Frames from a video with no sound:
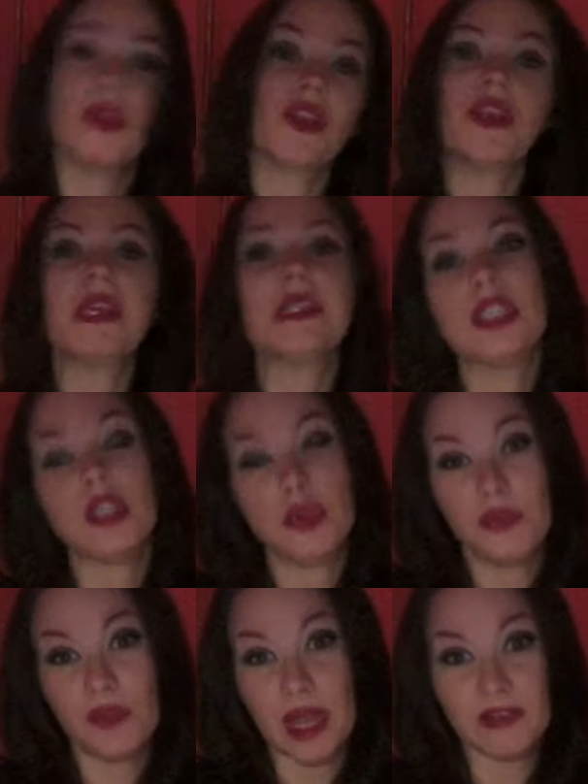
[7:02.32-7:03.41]
the things that you
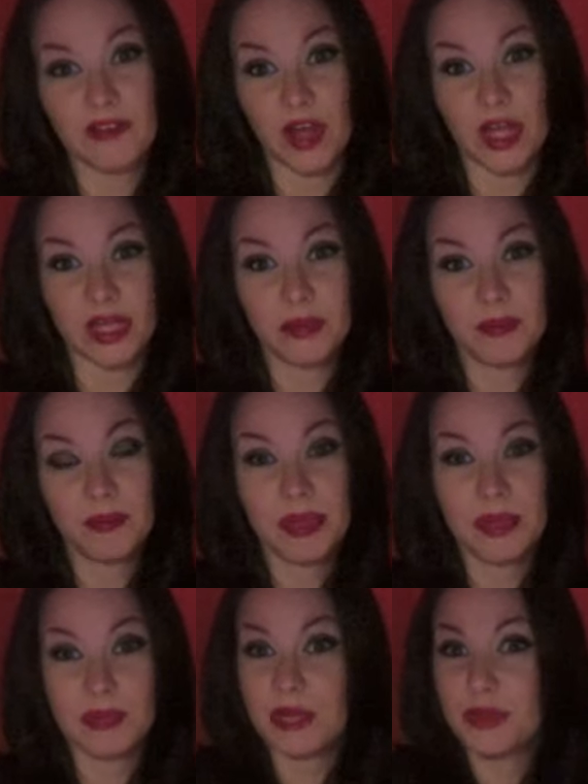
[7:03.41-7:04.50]
find fun,
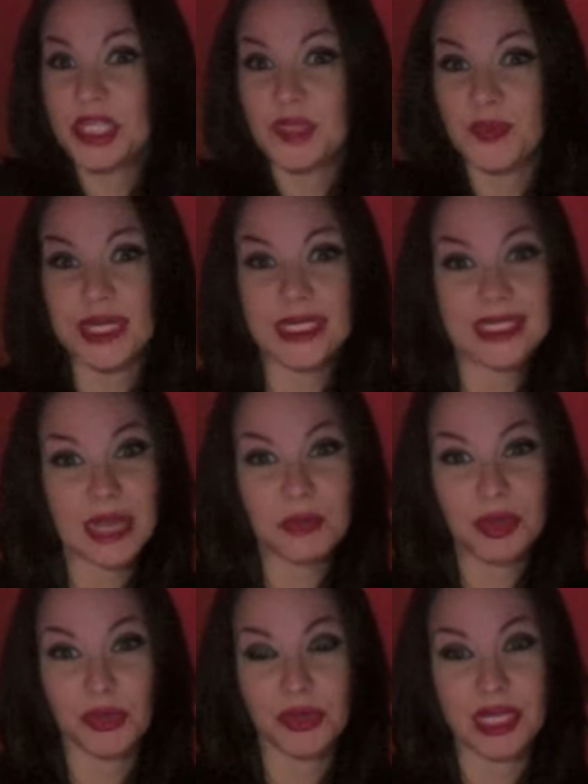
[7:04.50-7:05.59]
maybe spending time
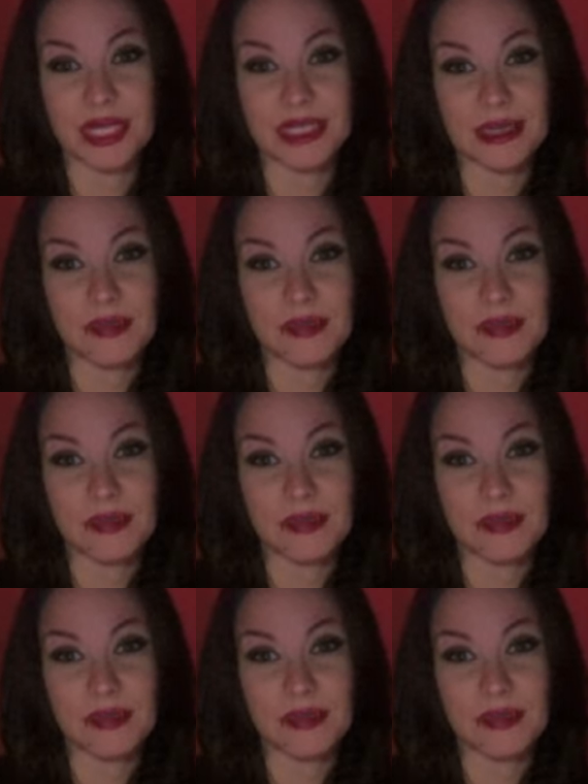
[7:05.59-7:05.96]
with your kids.